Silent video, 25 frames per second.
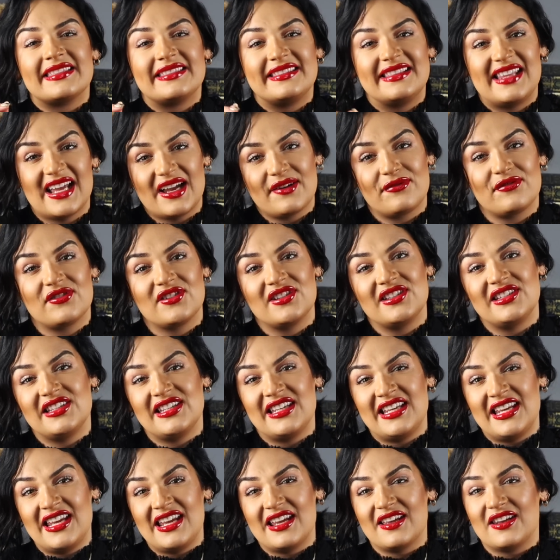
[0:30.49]

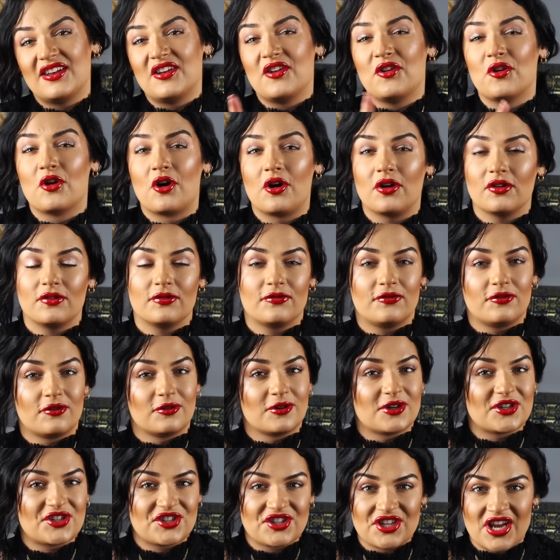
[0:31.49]
Definitely not
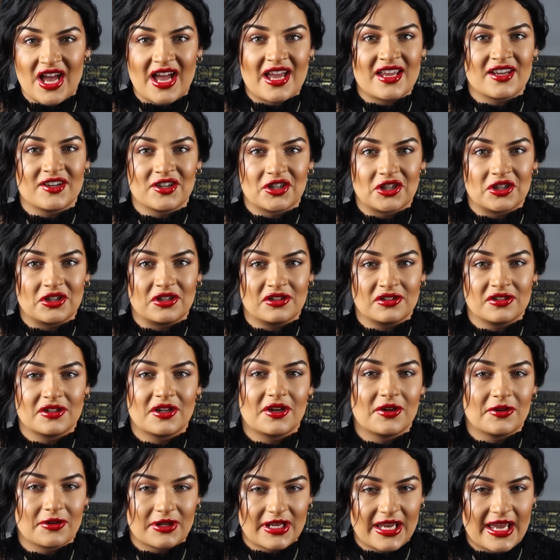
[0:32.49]
for a shy girl,
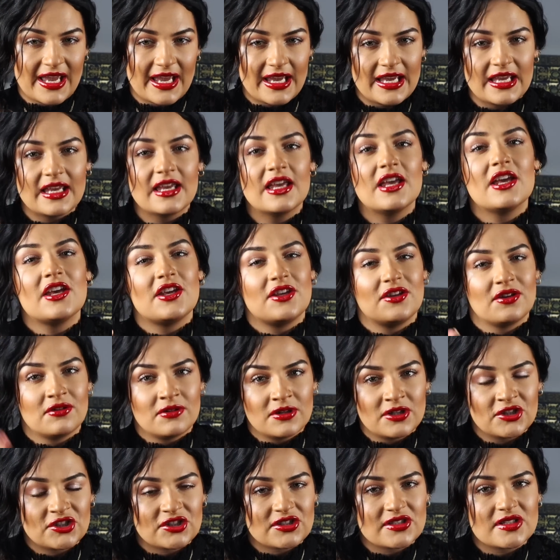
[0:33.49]
okay? You're
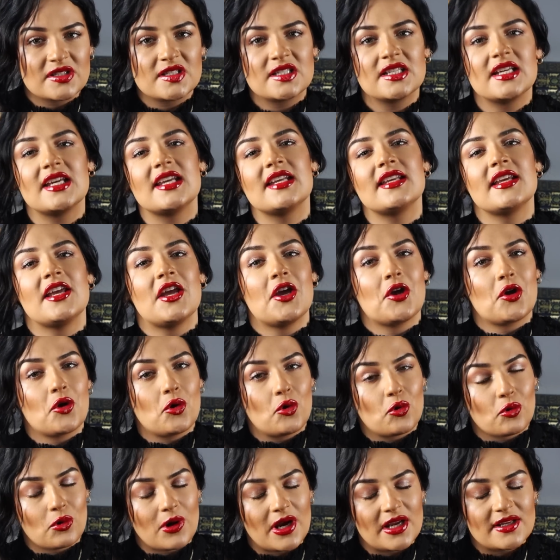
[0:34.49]
interested?
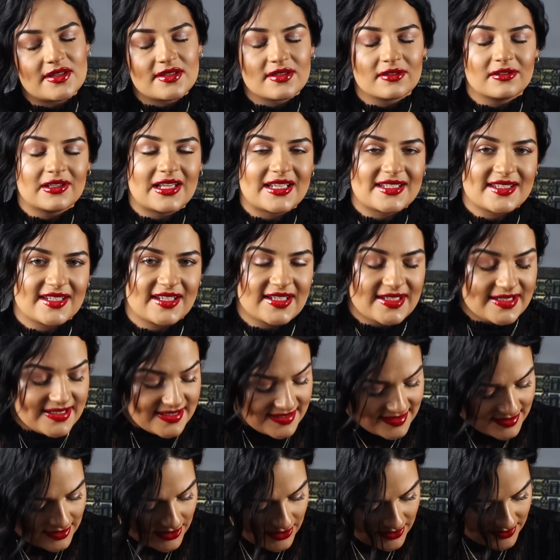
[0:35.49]
Great, so let's get
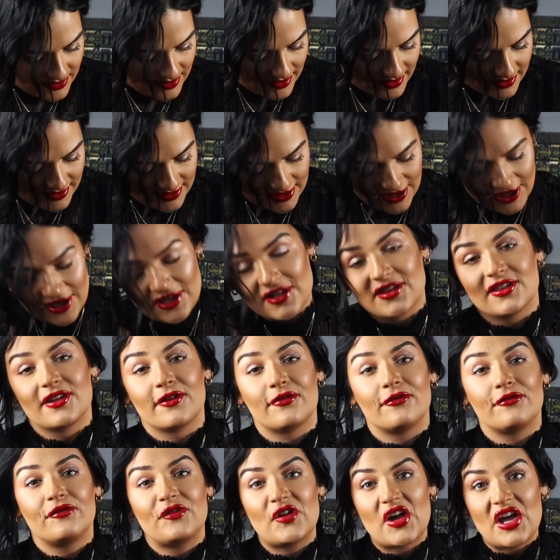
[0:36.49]
started. The
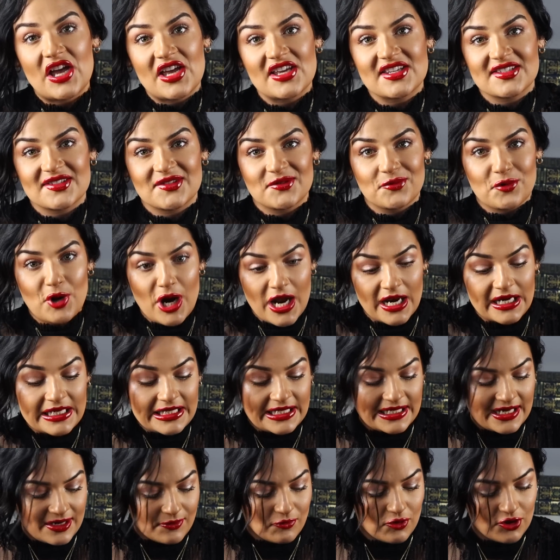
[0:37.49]
first one
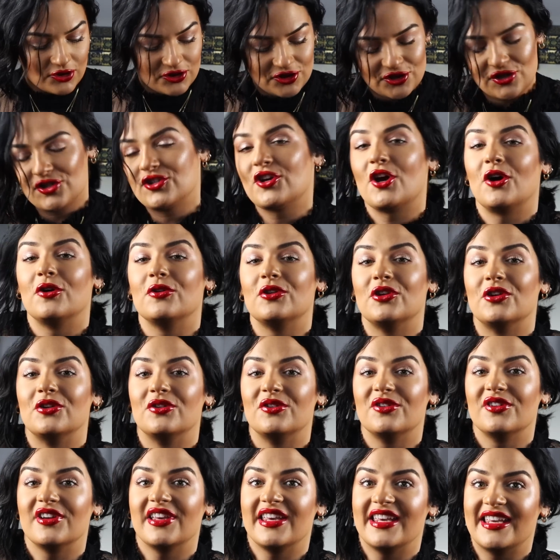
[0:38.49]
that I want to show
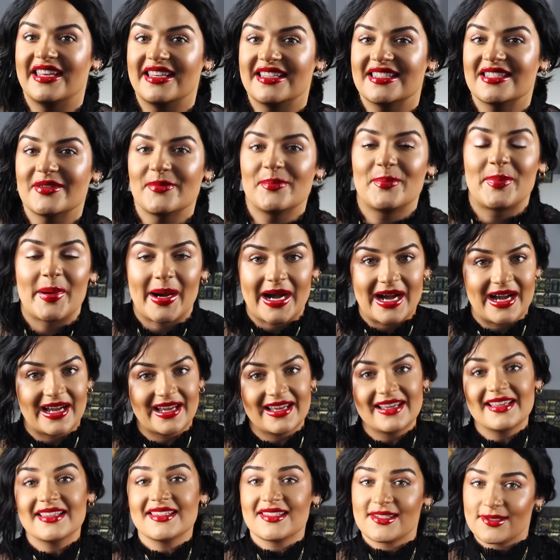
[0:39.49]
you is
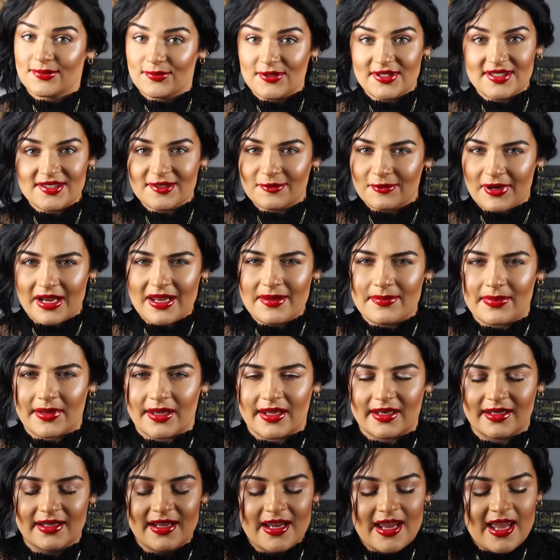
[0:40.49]
by Swiss
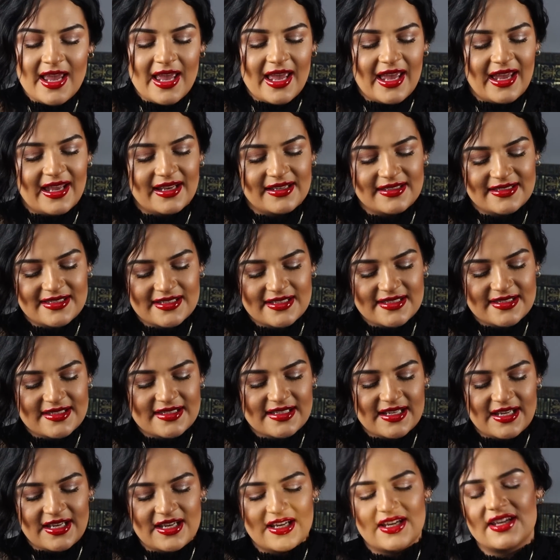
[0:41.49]
Arabian, and
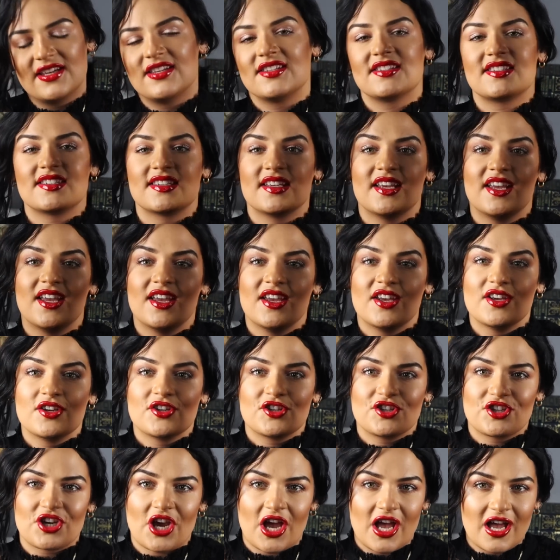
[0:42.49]
this is
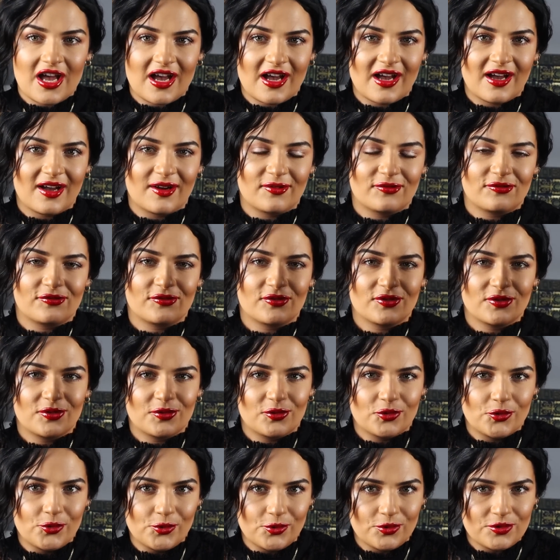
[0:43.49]
Shaghaf
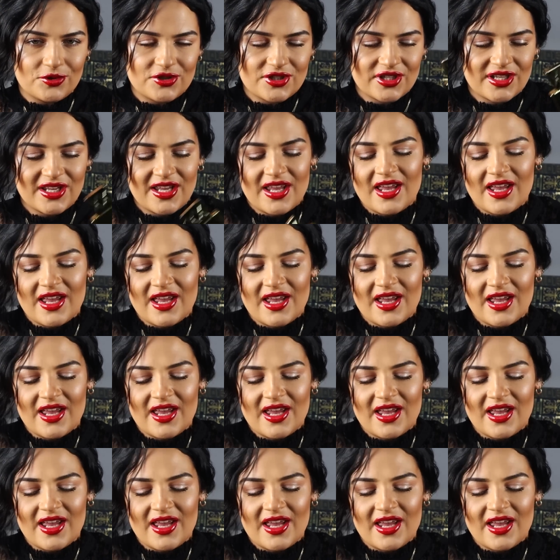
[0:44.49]
Oud.